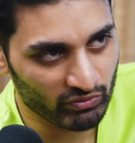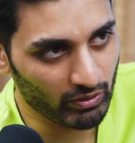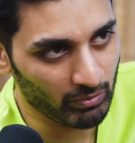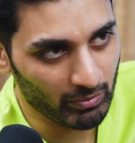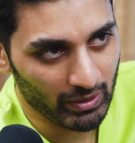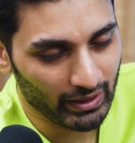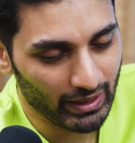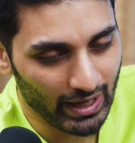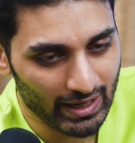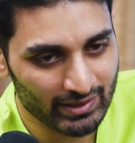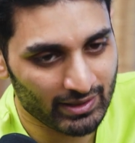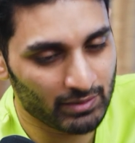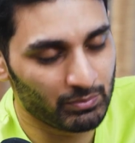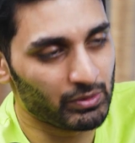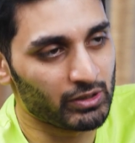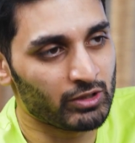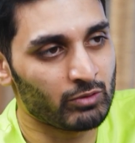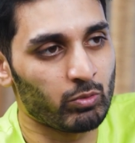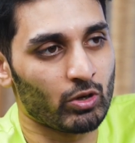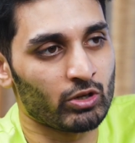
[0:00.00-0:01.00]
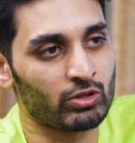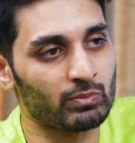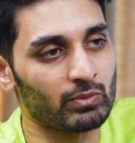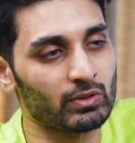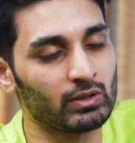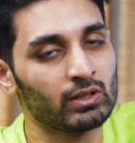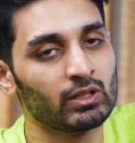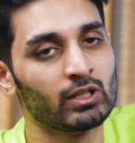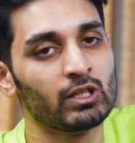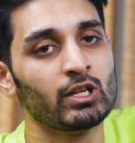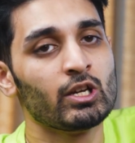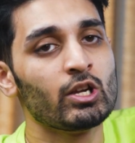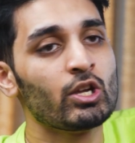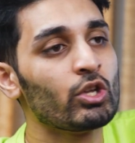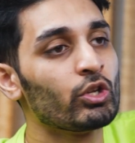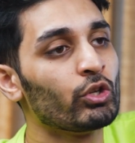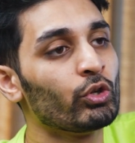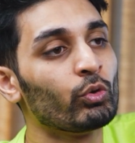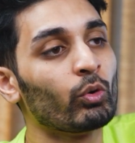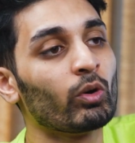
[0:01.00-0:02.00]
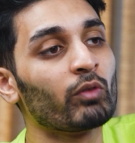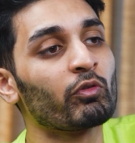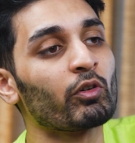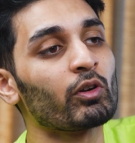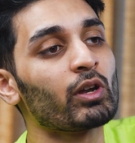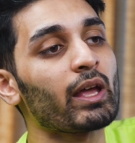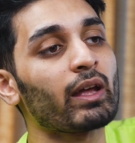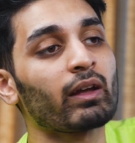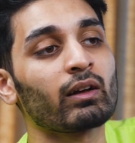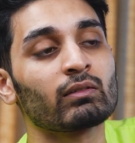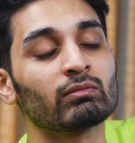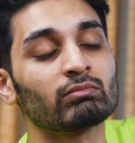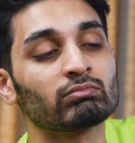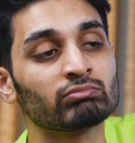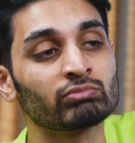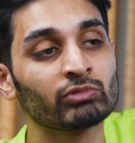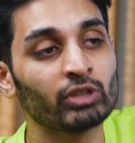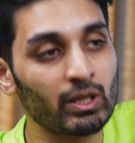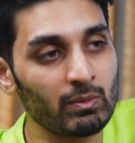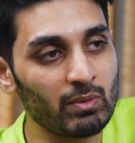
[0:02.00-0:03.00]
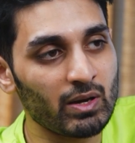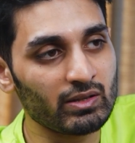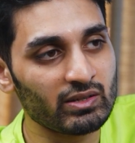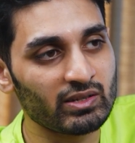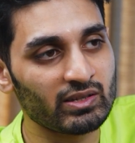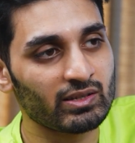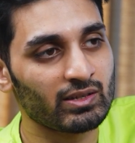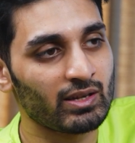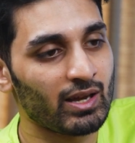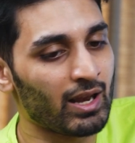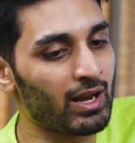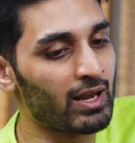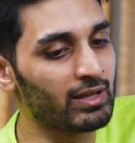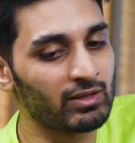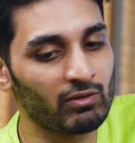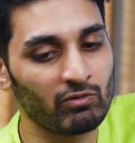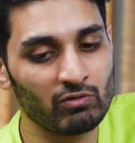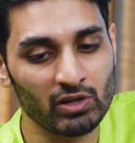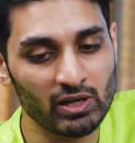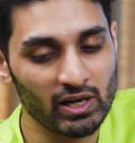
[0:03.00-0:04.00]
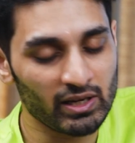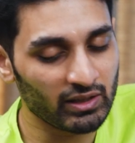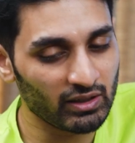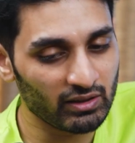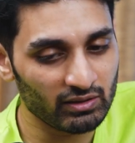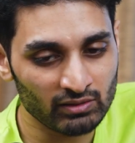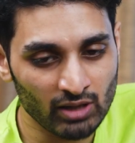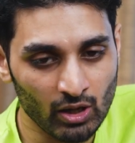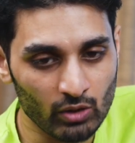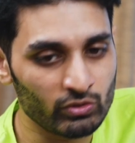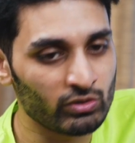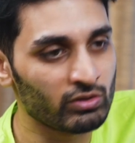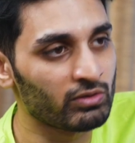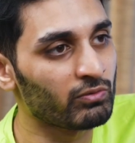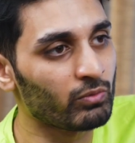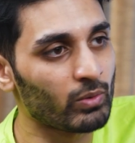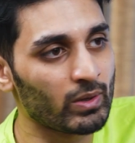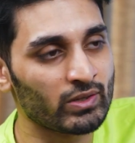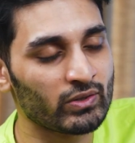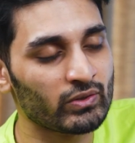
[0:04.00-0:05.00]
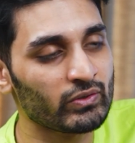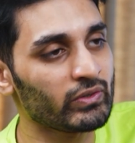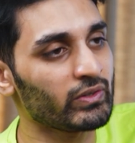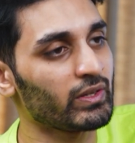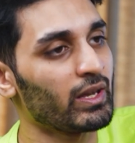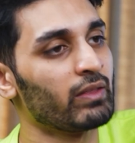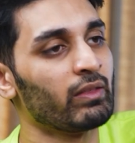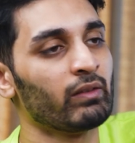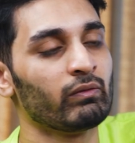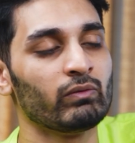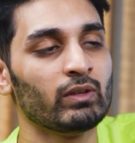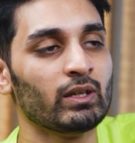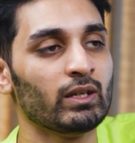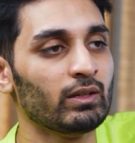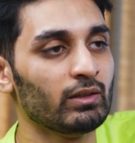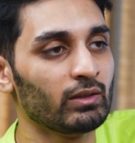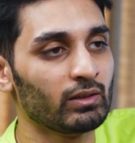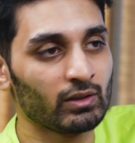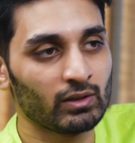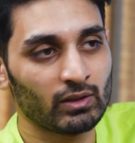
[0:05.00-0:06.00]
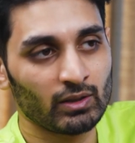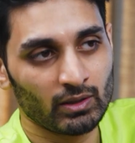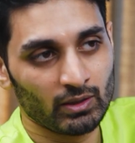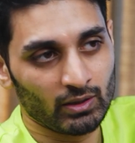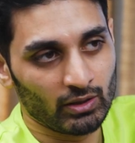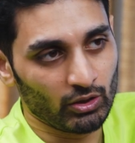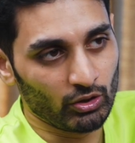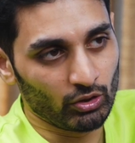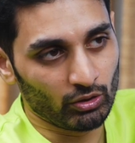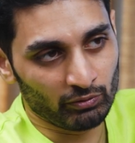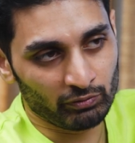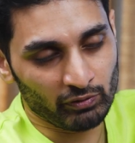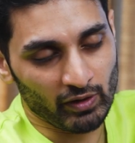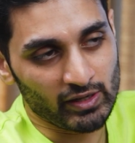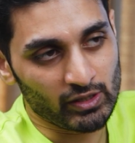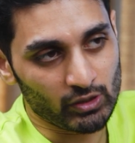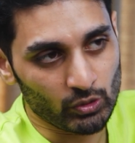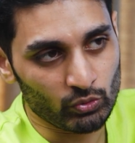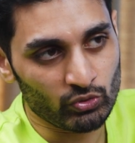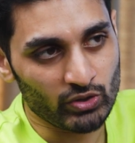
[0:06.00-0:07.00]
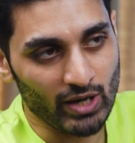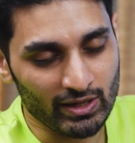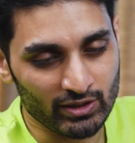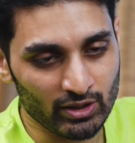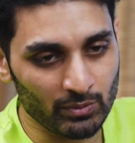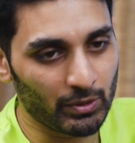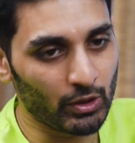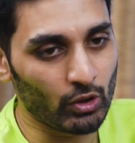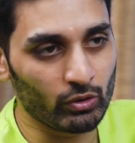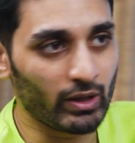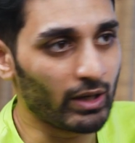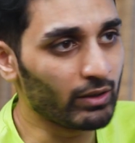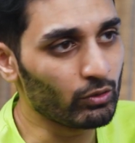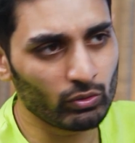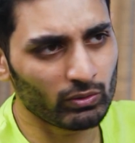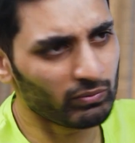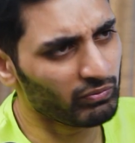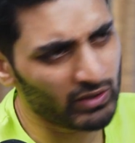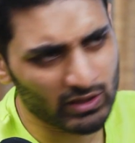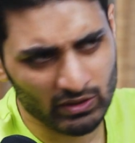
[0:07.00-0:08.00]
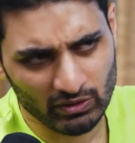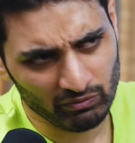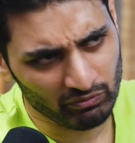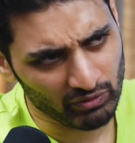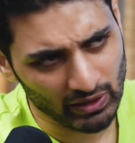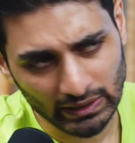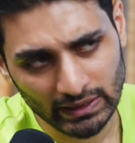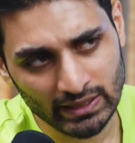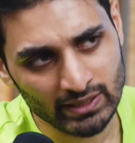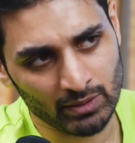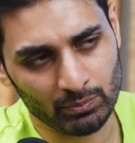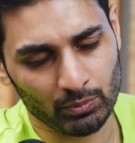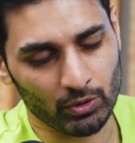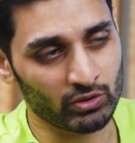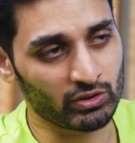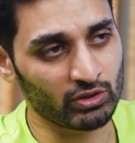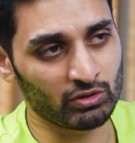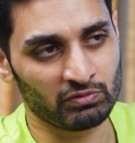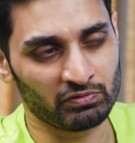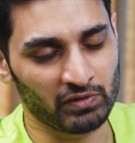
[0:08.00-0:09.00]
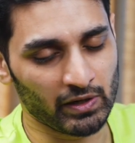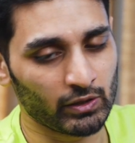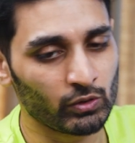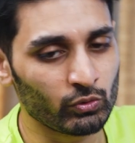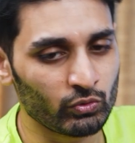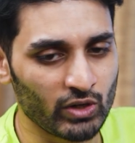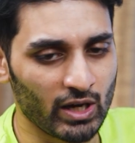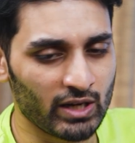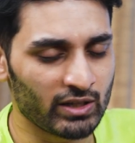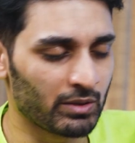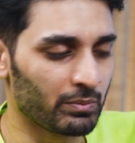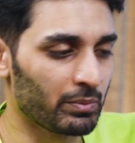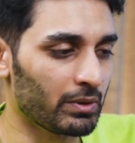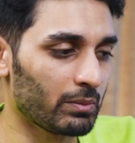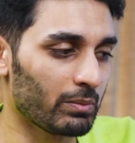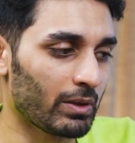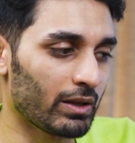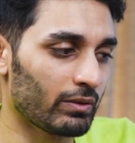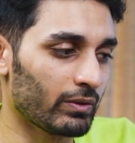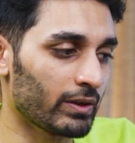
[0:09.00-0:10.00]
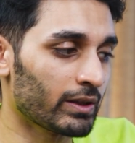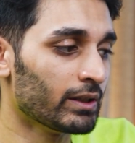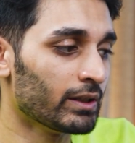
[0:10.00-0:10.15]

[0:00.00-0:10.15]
We can make it as simple as possible. You do it for like 3 months, and let's say we collected thousands of questions, and then we, fine tune ChatGPT on that. It's a very easy process to fine tune ChatGPT, by the way.